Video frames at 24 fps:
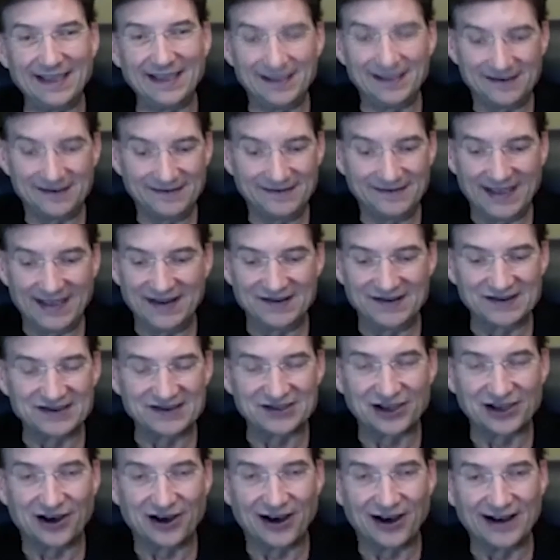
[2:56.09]
just
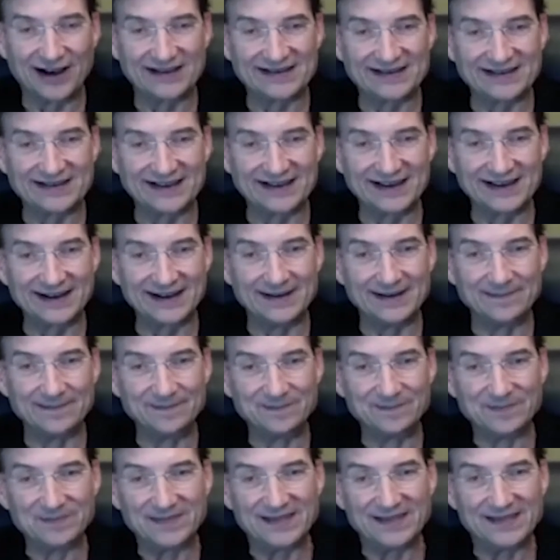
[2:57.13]
thought
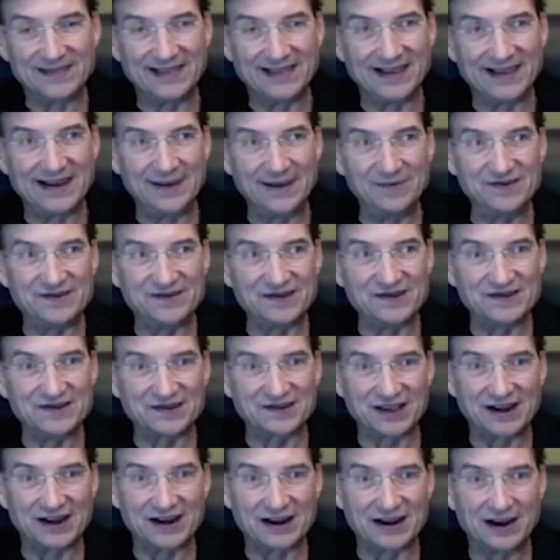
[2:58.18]
that he was just
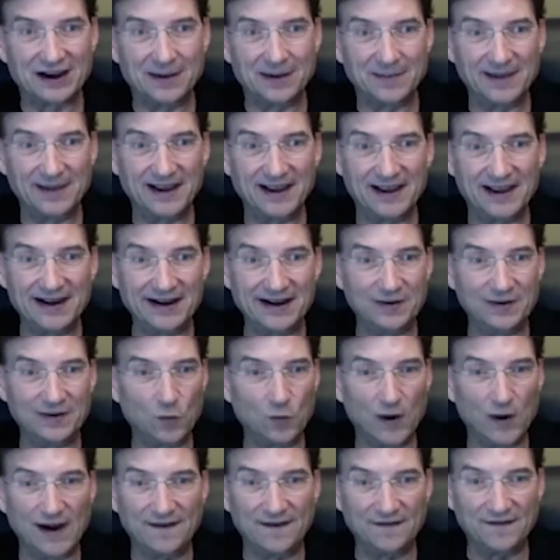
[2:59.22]
going to come in and
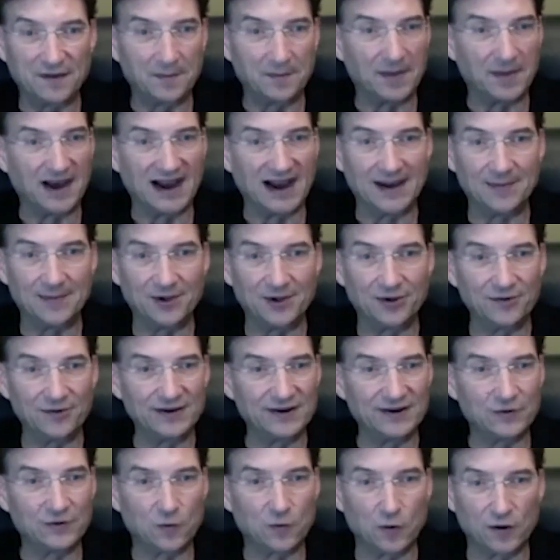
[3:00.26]
wave the Bible
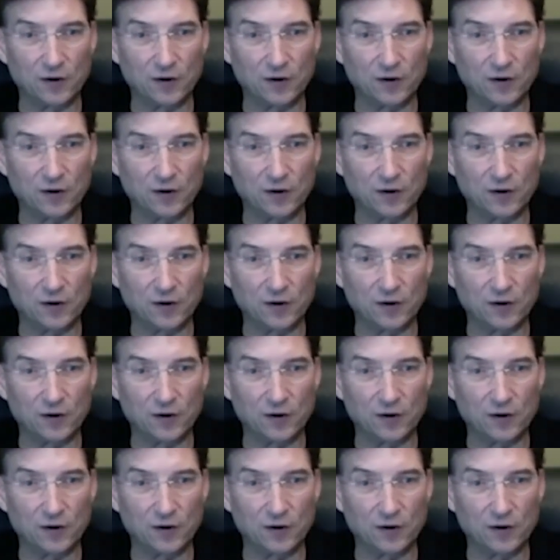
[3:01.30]
and quote a